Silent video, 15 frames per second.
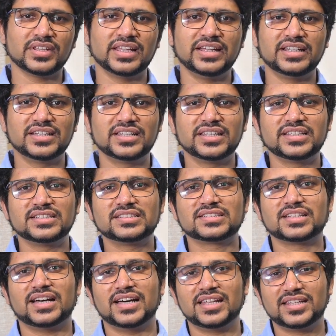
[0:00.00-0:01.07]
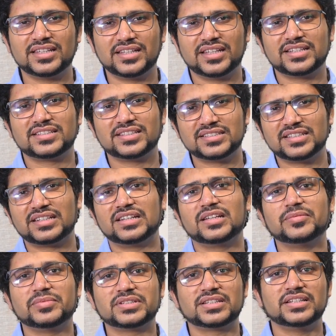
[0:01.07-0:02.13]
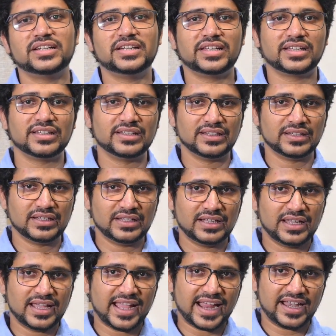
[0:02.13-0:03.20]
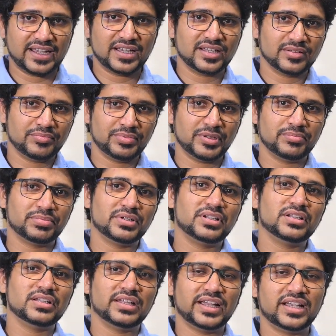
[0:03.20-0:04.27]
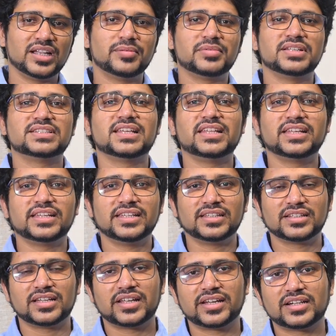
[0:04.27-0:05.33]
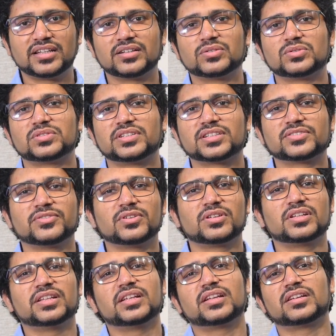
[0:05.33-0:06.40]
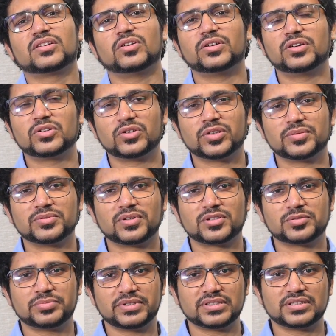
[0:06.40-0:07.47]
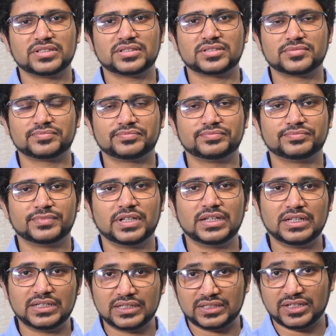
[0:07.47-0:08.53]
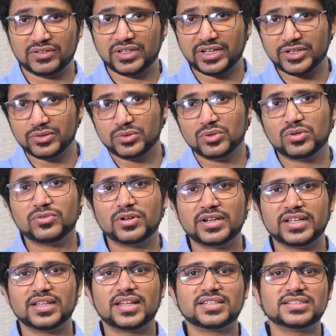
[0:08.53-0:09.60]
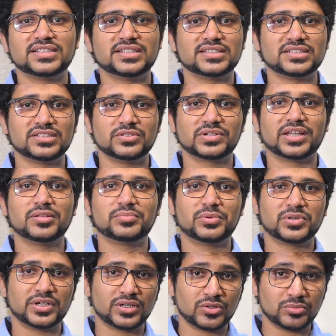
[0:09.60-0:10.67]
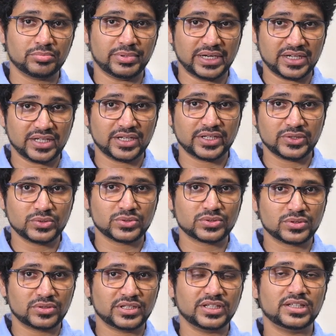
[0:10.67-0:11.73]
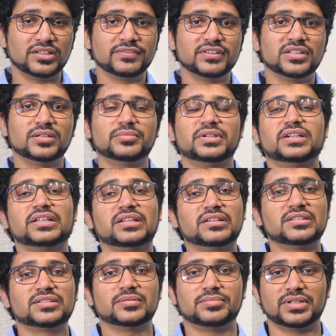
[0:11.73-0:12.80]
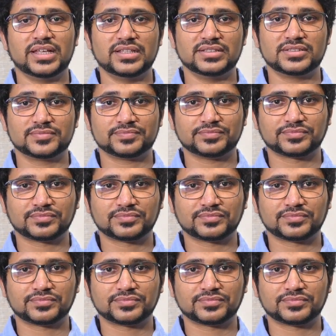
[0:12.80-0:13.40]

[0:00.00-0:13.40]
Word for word: it is unnecessarily misleading and people end up designing incorrect acoustics for their auditoriums or spaces. Now that you know what NRC is, you can put it to better use to deal with the material supplies